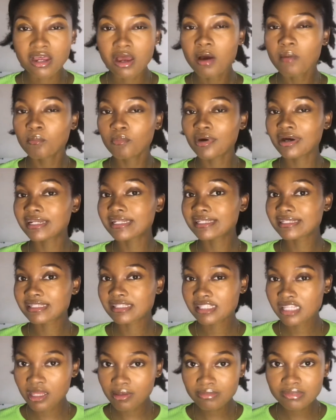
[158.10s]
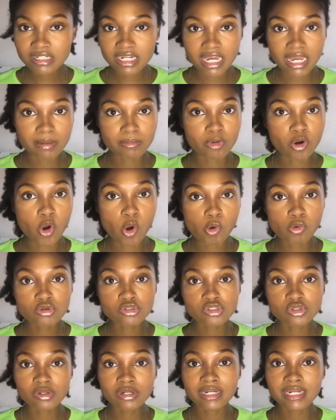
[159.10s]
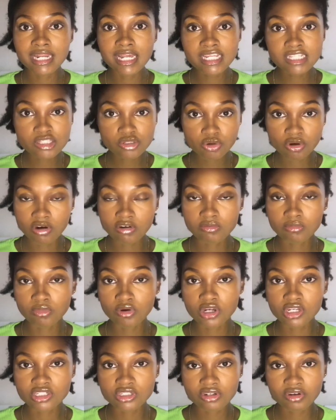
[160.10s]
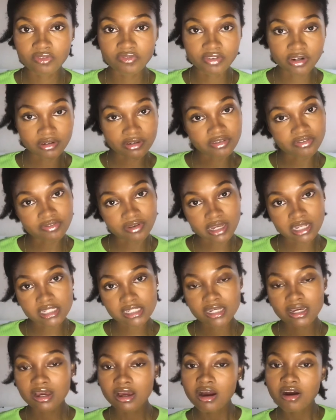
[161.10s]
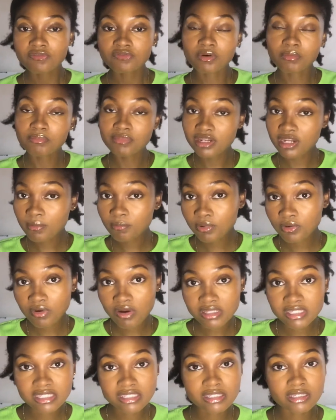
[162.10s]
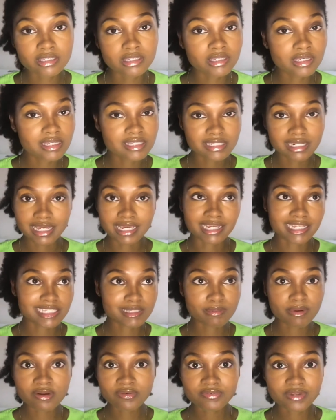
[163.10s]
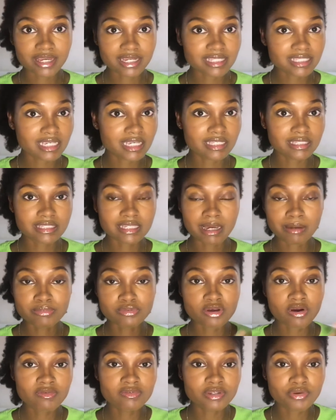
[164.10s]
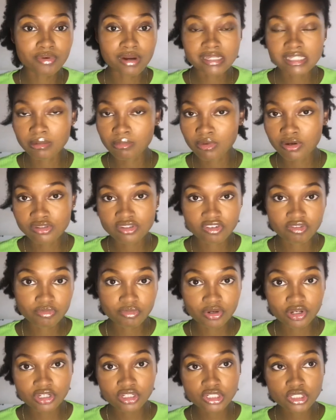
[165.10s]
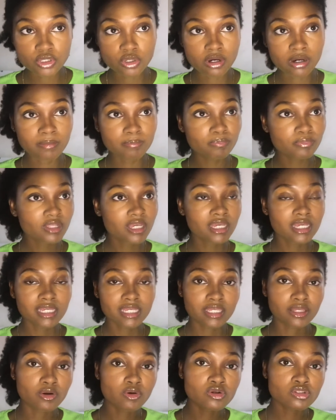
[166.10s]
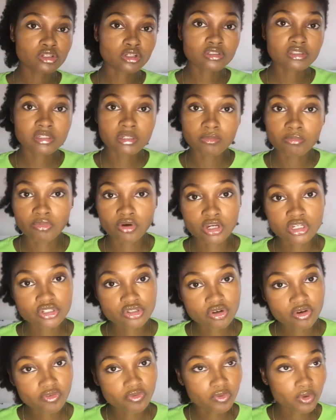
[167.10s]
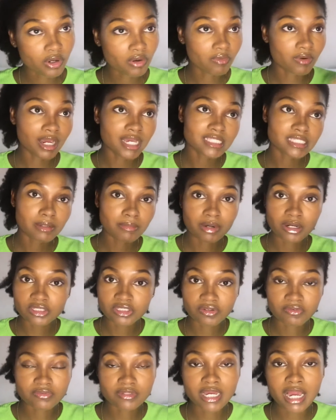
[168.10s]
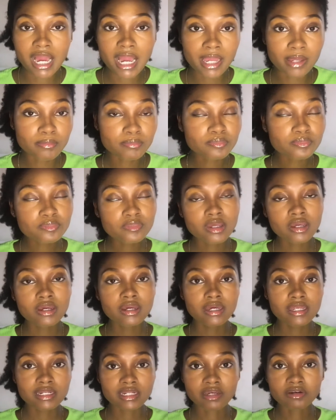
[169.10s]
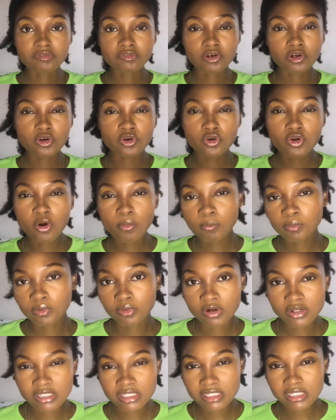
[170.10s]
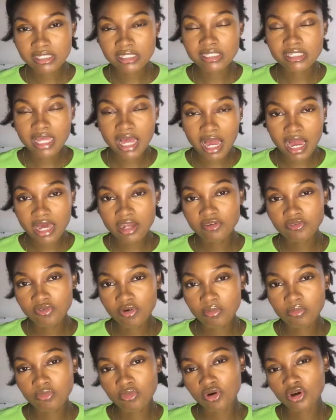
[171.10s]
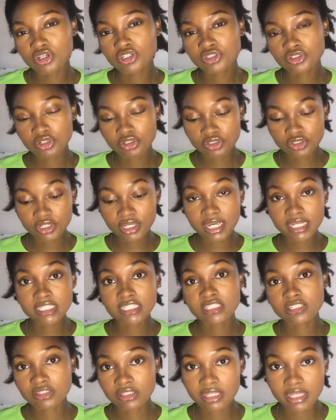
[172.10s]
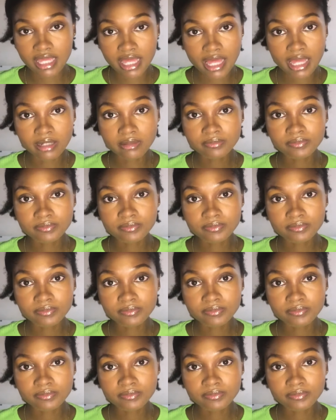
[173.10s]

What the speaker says: but at the same time also lets go of moisture very fast. For medium porosity, it's perfect. It absorbs the right amount of moisture. It holds on to the moisture for a right amount of time. Then for low porosity, it is hard for moisture to get into the hair.